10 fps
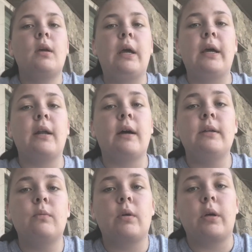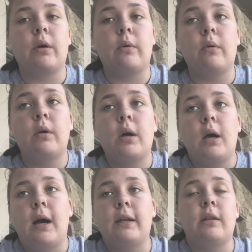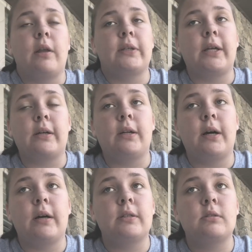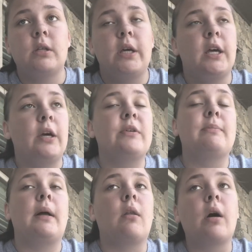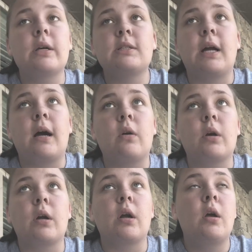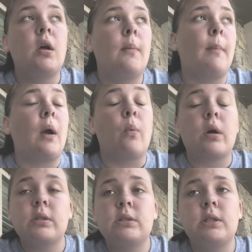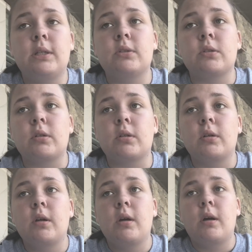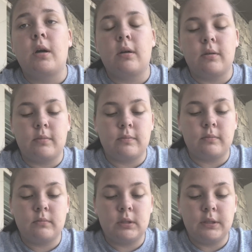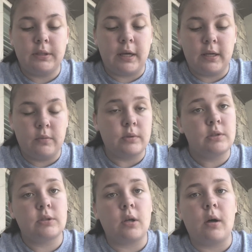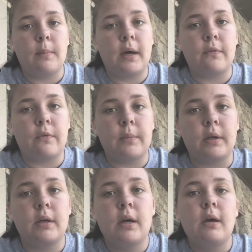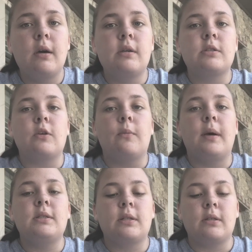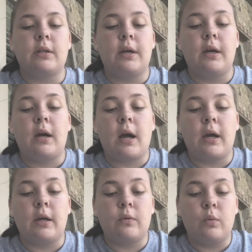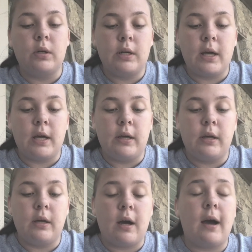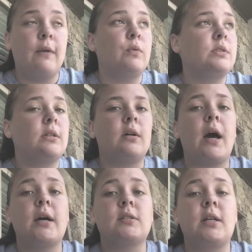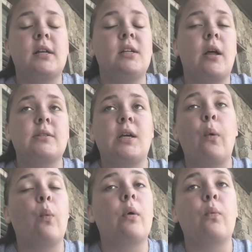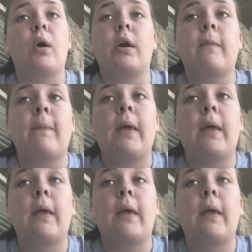And I didn't want to go. I didn't like that class. It was my longest hour, my worst teacher. Yeah, it was just all bad for me. So basically, one day I went to class and I did not say one word